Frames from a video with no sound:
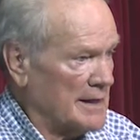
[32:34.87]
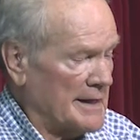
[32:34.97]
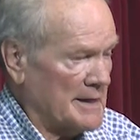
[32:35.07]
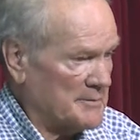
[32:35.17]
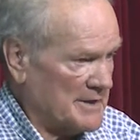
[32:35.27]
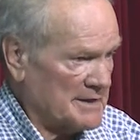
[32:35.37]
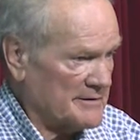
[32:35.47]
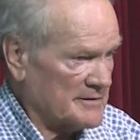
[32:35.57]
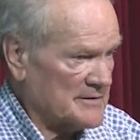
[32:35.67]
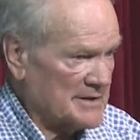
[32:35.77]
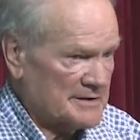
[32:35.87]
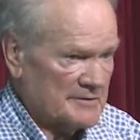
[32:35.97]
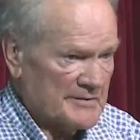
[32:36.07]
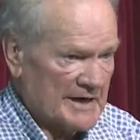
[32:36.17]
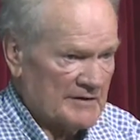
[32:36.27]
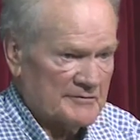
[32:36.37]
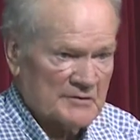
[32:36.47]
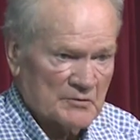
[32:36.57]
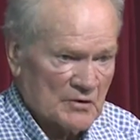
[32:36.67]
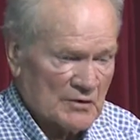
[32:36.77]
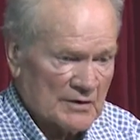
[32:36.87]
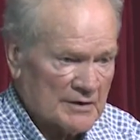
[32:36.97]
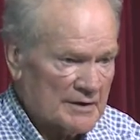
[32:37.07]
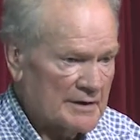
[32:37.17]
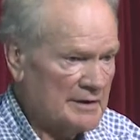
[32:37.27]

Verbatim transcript: And many of them had come back from the war.